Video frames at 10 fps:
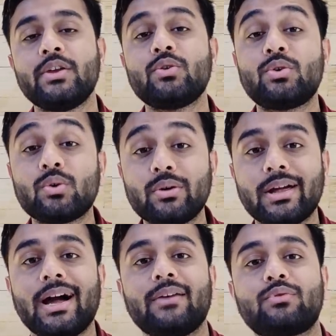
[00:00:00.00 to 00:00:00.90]
You don't
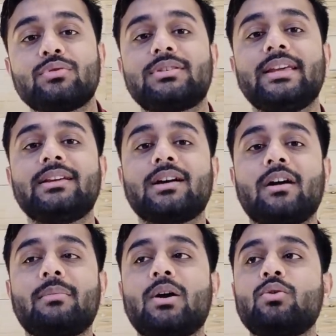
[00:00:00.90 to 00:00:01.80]
have to think
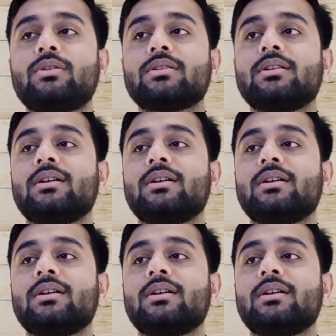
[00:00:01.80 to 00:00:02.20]
about